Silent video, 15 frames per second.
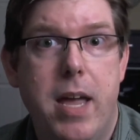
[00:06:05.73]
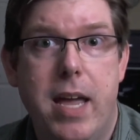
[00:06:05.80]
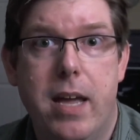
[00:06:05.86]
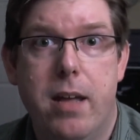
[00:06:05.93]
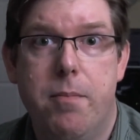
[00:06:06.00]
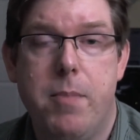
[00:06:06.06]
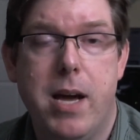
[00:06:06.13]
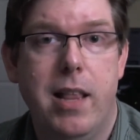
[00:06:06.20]

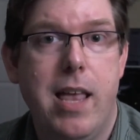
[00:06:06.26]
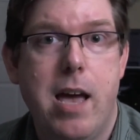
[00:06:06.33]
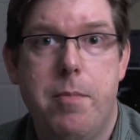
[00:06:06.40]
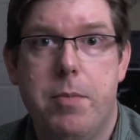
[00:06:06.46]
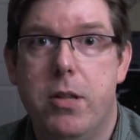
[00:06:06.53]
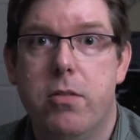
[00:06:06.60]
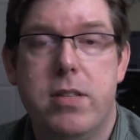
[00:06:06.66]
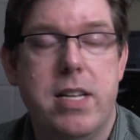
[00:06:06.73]
And by
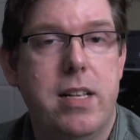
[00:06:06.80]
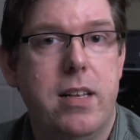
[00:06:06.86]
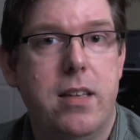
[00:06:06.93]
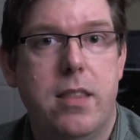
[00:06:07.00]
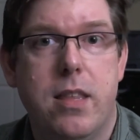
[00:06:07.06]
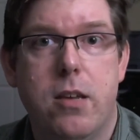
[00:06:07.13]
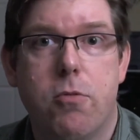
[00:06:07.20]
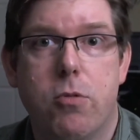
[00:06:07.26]
lab, you don't need
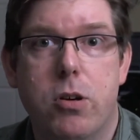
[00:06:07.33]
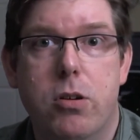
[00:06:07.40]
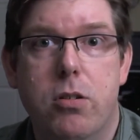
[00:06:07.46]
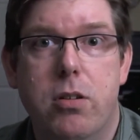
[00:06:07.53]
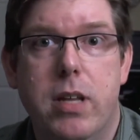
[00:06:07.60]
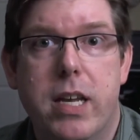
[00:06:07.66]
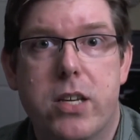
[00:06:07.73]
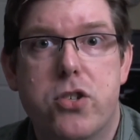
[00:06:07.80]
anything
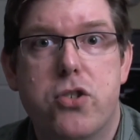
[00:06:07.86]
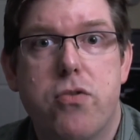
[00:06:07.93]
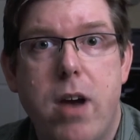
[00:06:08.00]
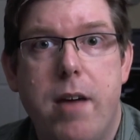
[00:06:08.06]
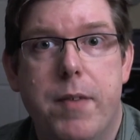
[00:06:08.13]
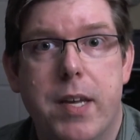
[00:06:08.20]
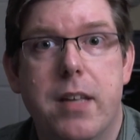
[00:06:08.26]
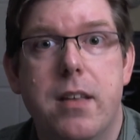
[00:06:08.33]
real
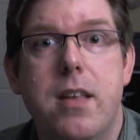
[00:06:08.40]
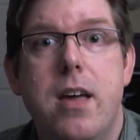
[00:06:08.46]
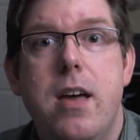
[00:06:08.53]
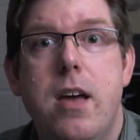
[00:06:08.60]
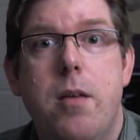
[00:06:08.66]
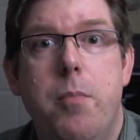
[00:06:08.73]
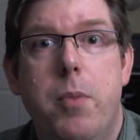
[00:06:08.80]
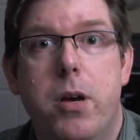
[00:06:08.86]
extravagant,
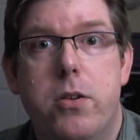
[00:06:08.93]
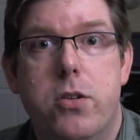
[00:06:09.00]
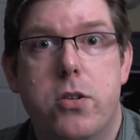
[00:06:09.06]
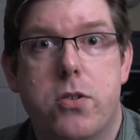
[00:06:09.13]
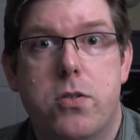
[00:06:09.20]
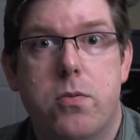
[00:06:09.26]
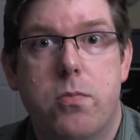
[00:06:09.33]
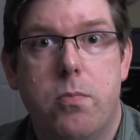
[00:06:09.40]
but
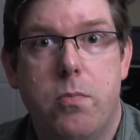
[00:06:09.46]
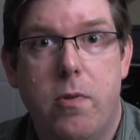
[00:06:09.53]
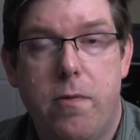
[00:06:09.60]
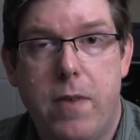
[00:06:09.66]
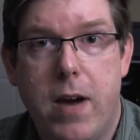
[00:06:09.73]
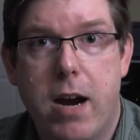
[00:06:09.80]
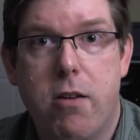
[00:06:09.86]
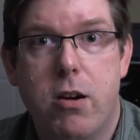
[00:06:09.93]
just
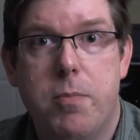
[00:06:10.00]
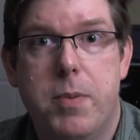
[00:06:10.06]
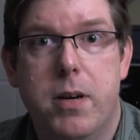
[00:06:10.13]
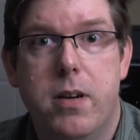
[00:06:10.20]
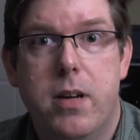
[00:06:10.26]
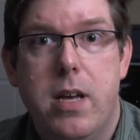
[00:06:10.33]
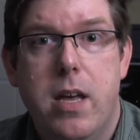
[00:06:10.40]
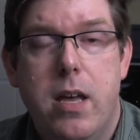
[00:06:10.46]
fire up
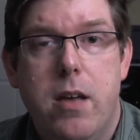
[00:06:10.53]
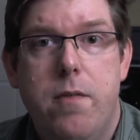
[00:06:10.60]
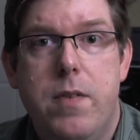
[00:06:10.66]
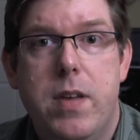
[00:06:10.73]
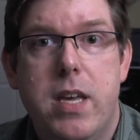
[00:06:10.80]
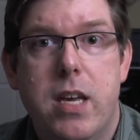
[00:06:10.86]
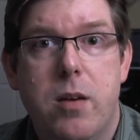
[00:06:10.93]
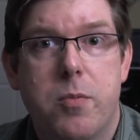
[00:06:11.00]
a
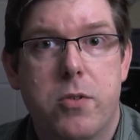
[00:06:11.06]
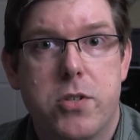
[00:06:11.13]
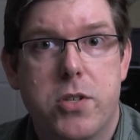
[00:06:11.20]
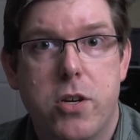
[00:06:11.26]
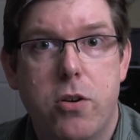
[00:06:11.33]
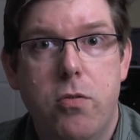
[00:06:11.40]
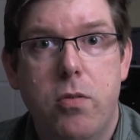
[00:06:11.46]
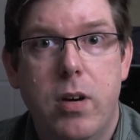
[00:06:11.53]
VM or
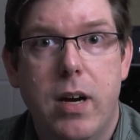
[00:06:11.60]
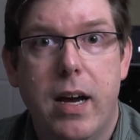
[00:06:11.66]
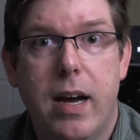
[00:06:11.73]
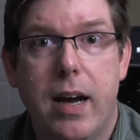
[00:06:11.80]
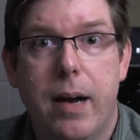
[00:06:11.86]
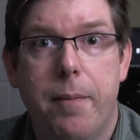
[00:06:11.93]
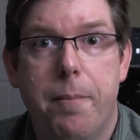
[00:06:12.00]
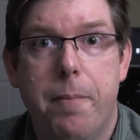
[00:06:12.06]
so
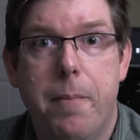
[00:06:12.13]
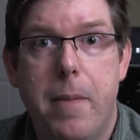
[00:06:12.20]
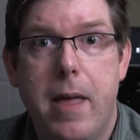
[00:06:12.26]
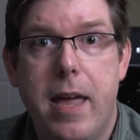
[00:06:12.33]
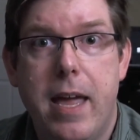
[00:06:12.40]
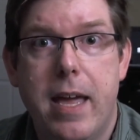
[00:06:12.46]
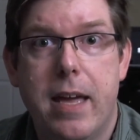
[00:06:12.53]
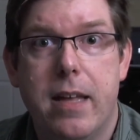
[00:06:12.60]
um,
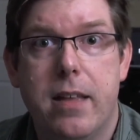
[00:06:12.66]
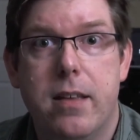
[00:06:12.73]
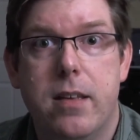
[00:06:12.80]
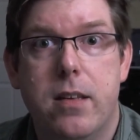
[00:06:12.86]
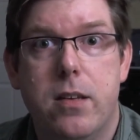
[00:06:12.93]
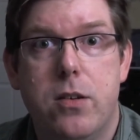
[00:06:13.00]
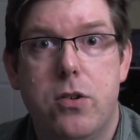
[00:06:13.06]
and